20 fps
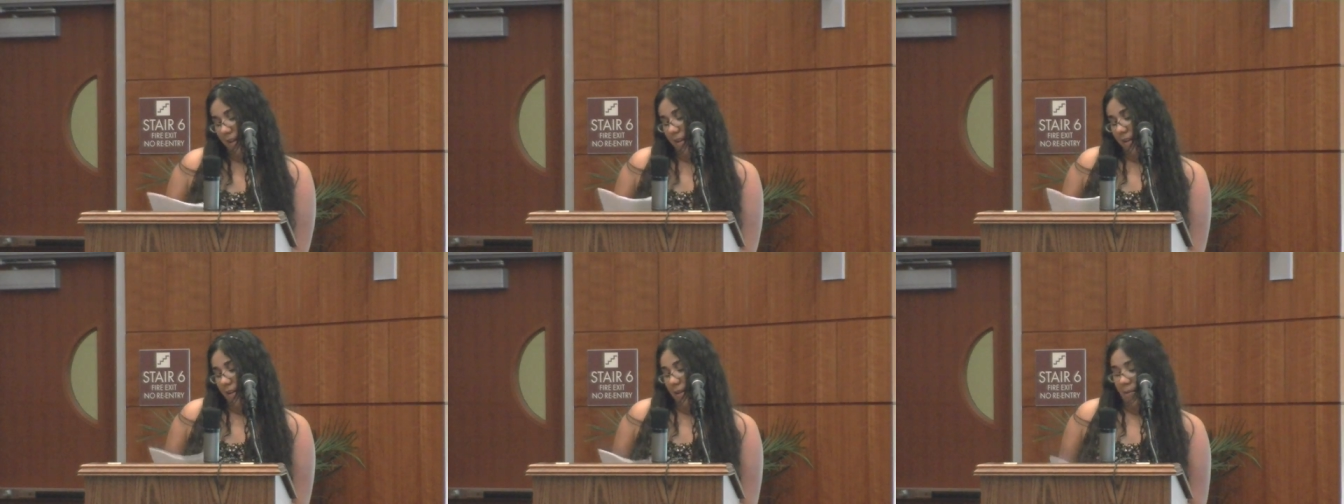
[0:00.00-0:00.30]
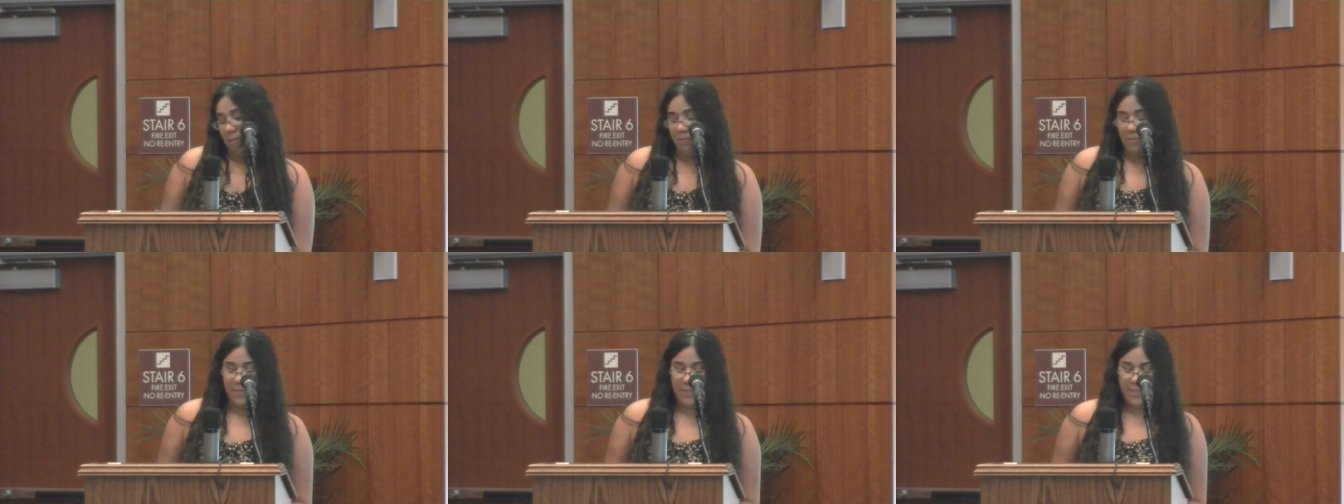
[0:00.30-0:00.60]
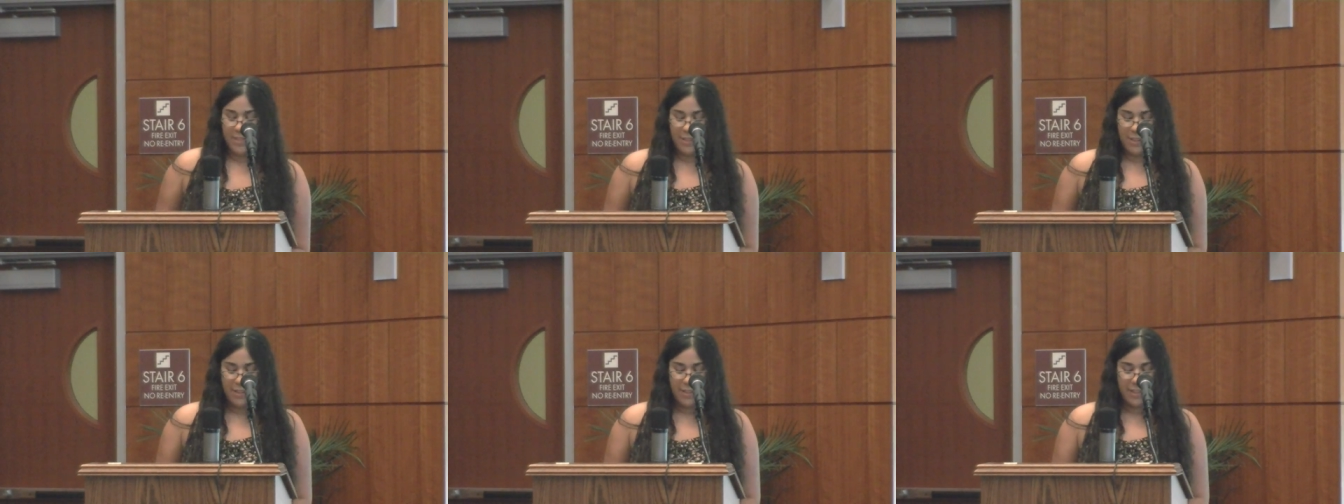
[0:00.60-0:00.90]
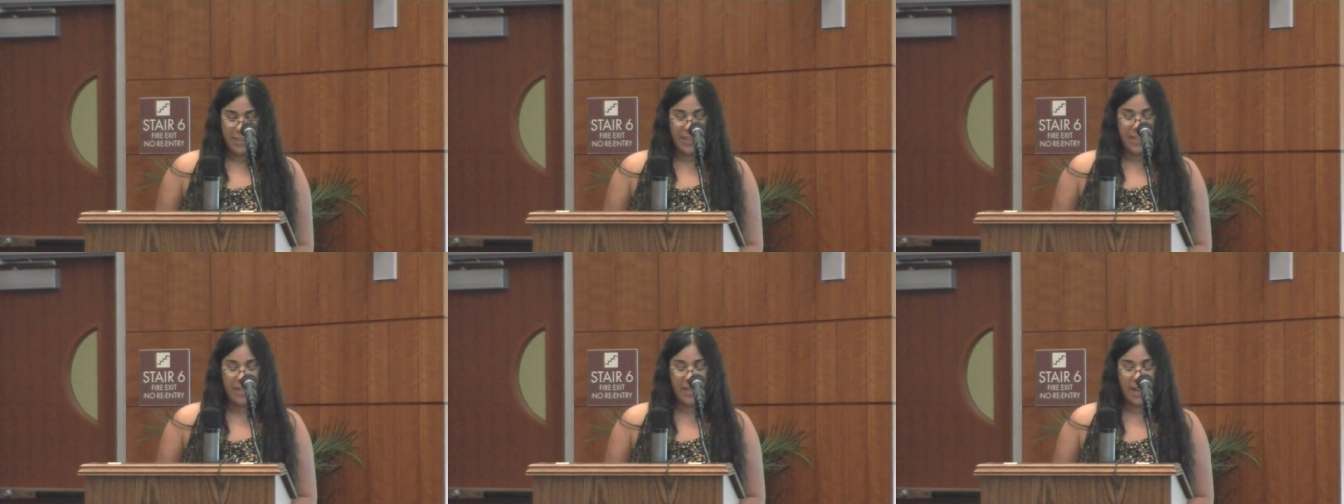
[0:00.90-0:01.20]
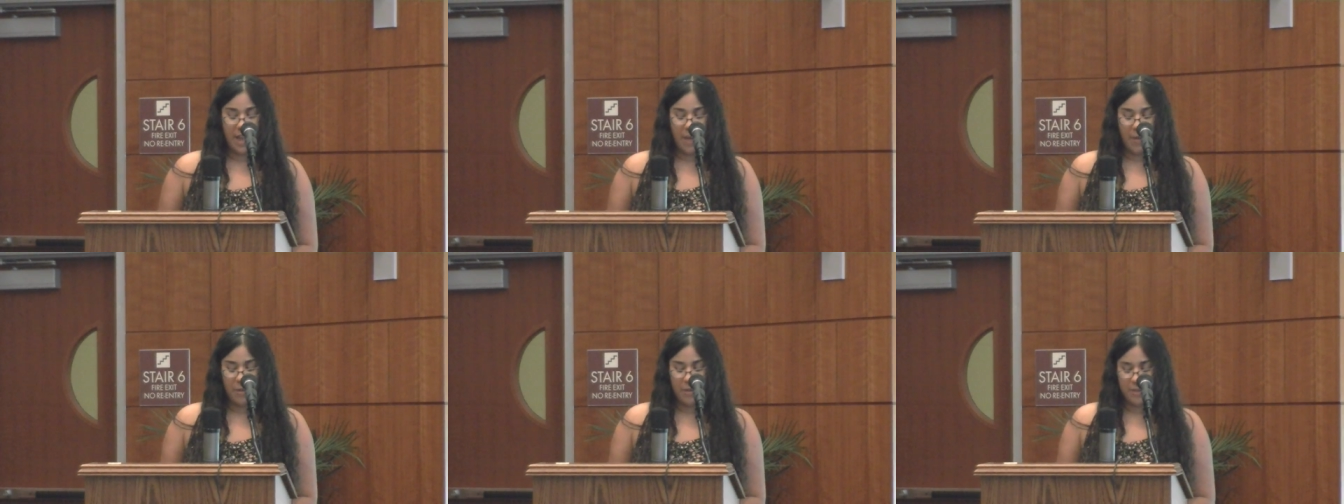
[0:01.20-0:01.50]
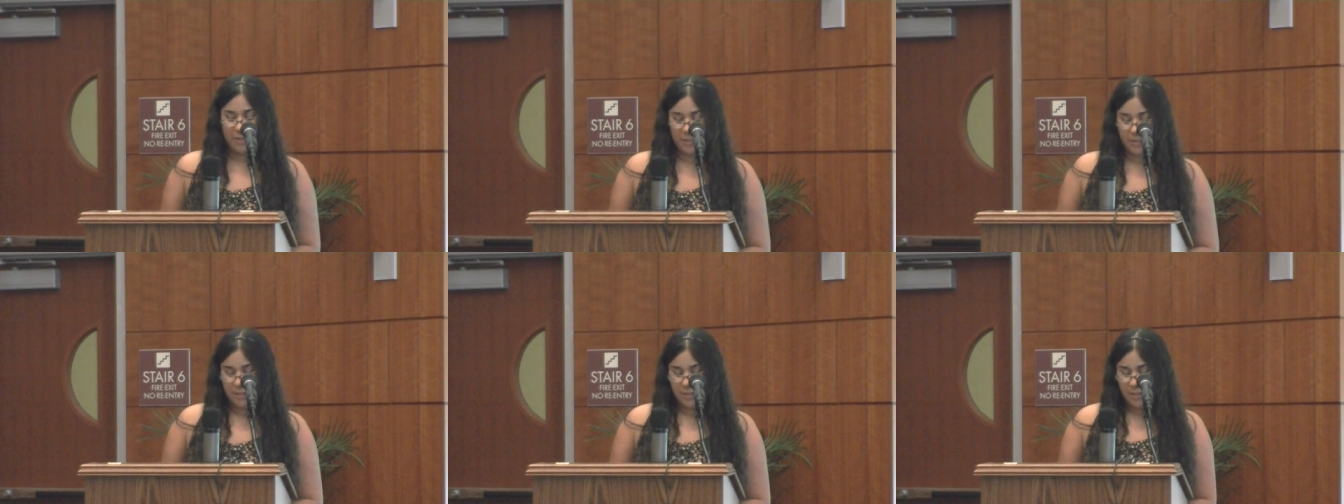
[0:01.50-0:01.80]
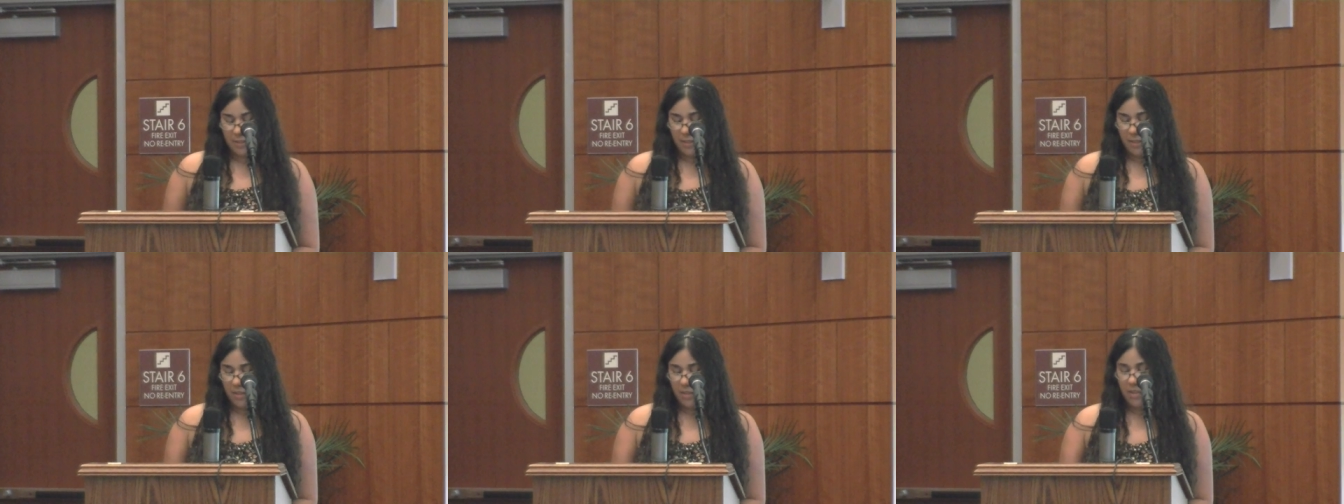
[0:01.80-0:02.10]
Um, it's called In Hours
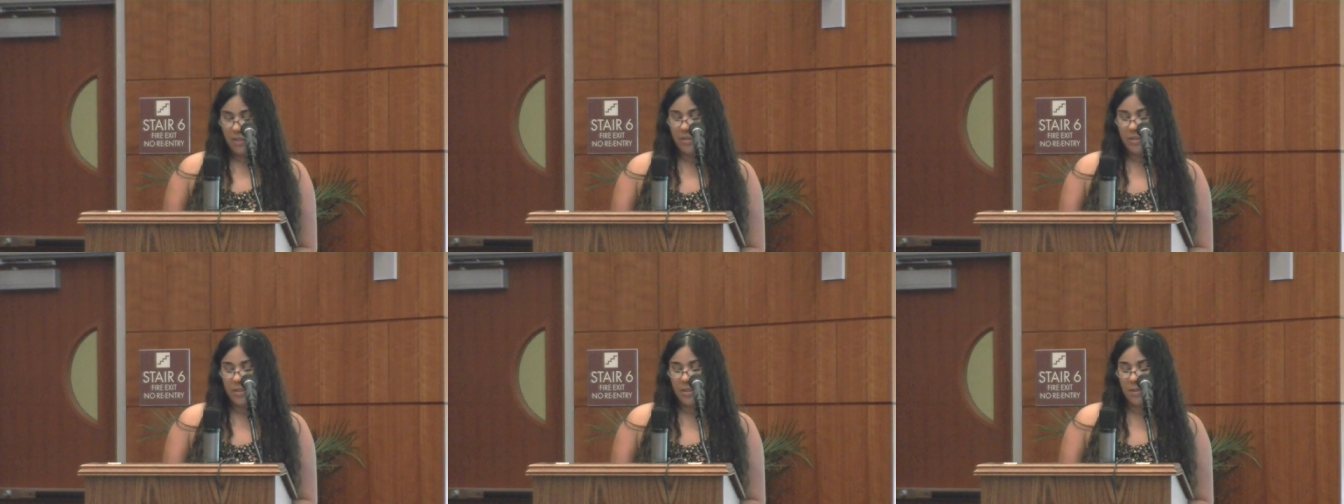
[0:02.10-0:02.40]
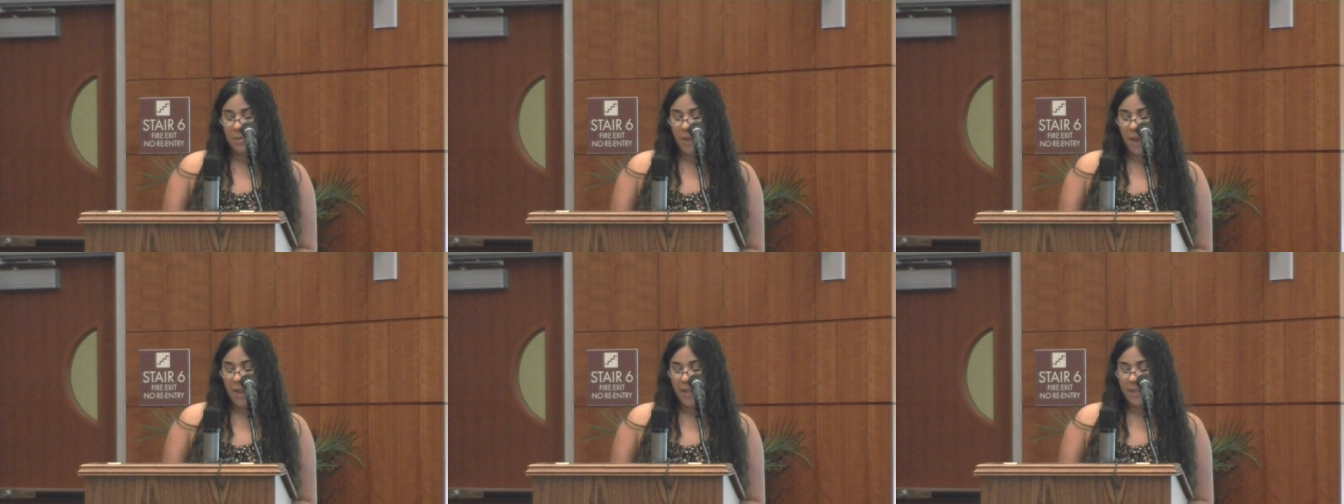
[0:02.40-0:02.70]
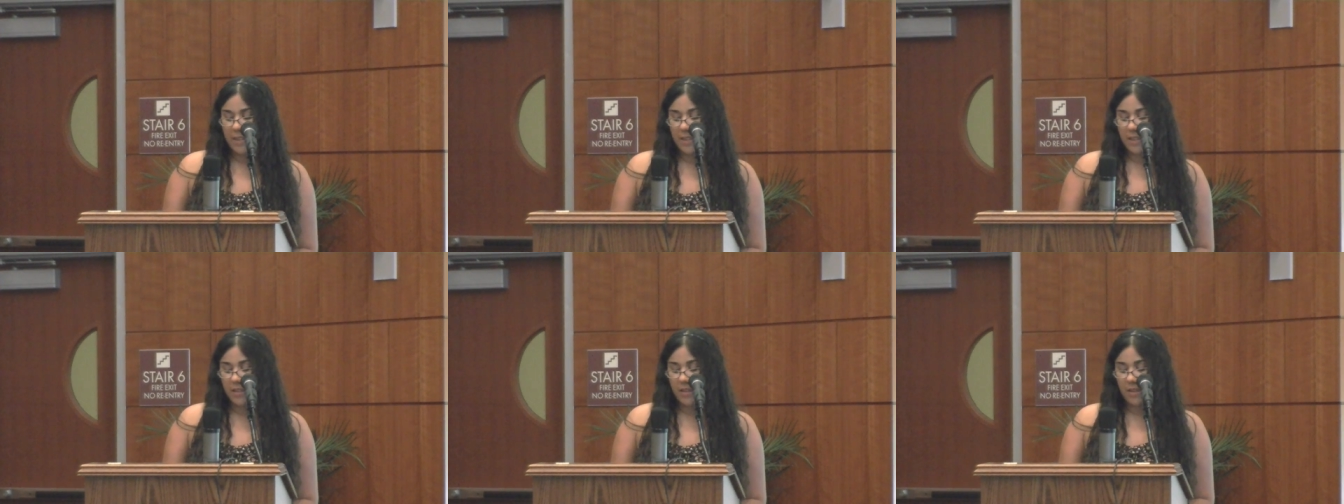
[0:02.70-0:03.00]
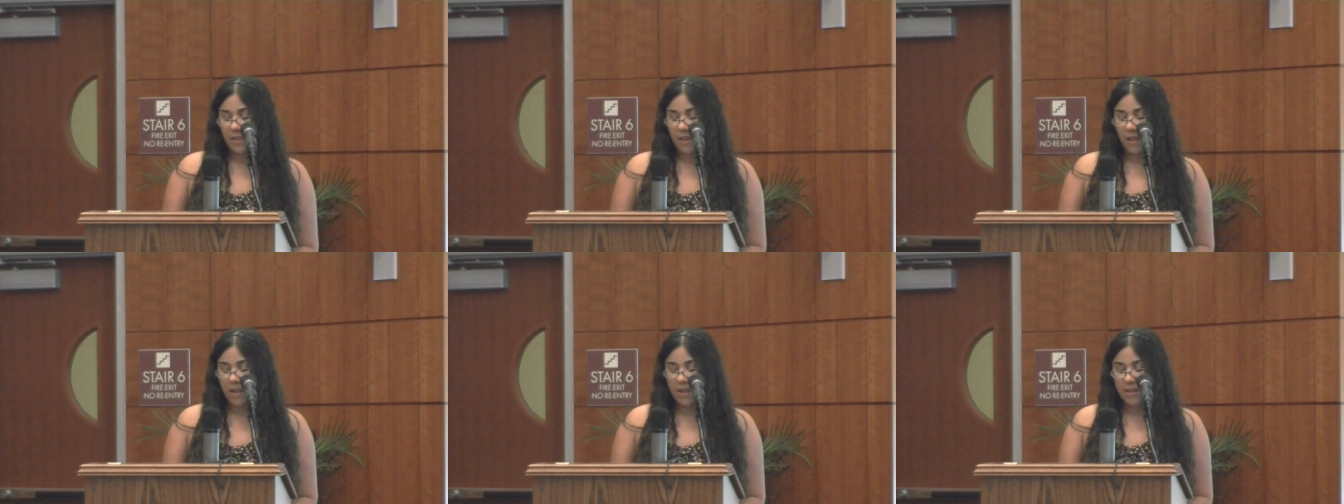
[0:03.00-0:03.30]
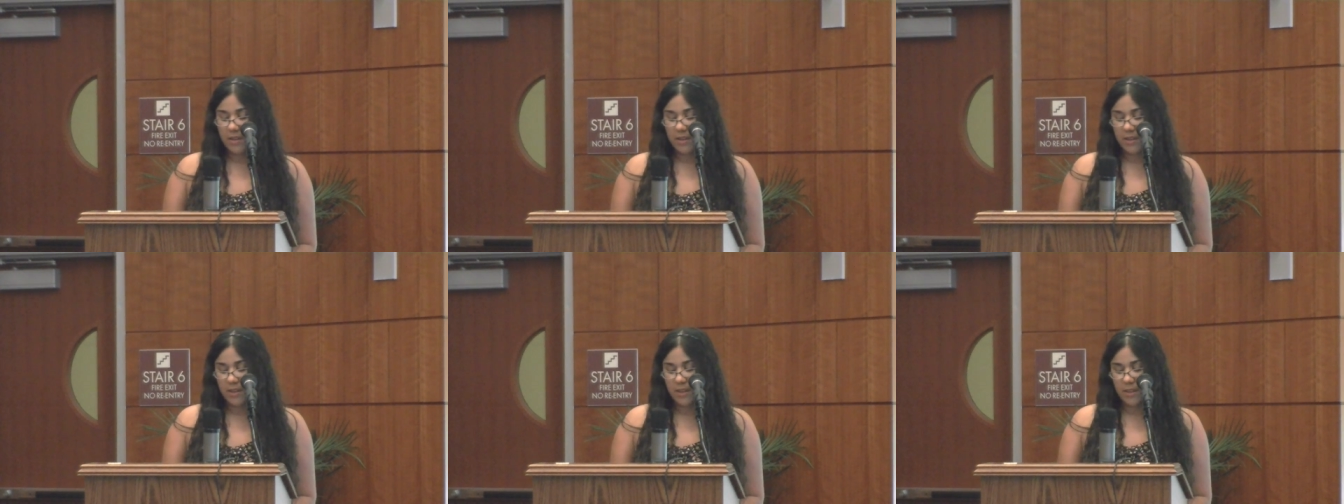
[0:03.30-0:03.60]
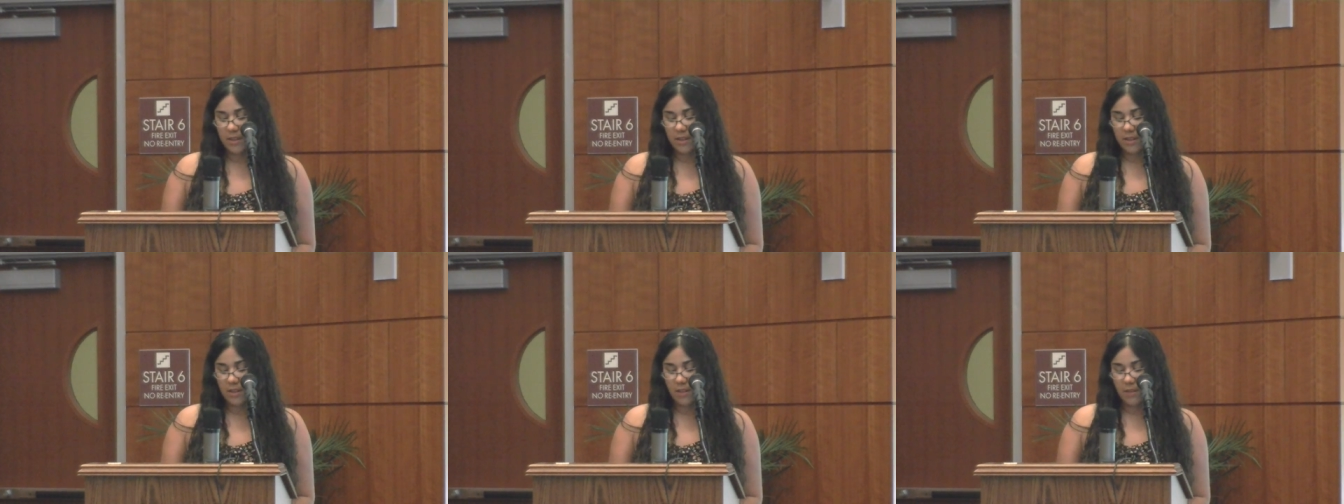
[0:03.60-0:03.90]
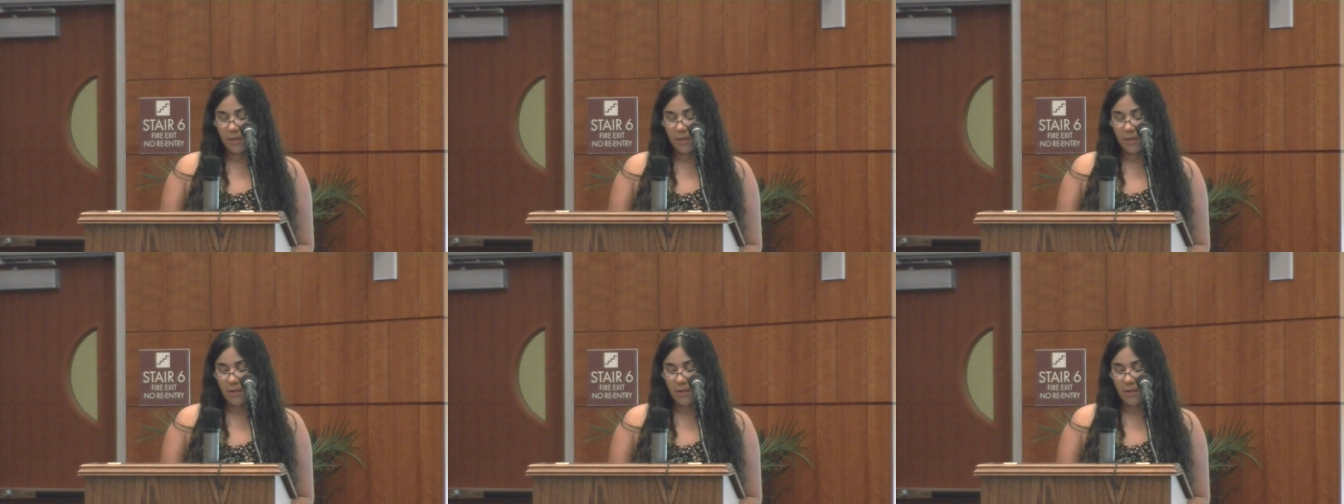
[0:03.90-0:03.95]
surmising the consonants of